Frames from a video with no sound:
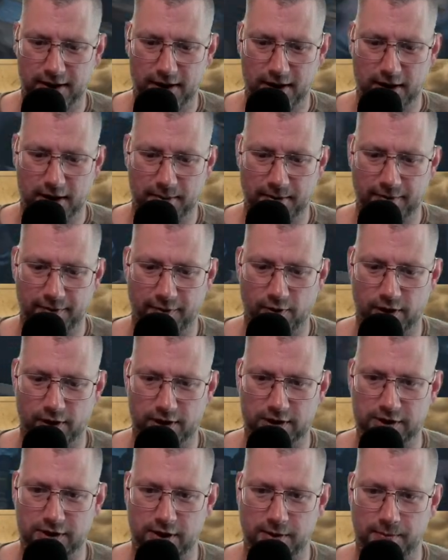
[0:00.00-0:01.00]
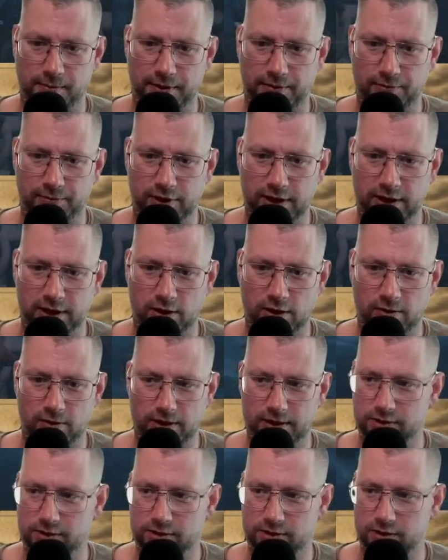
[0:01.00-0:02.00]
before it's been reloaded,
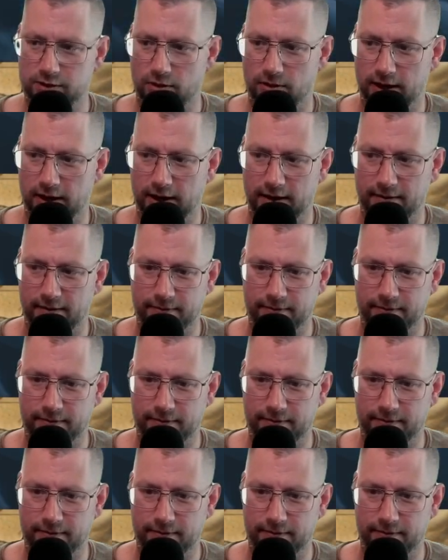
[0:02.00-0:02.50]
so a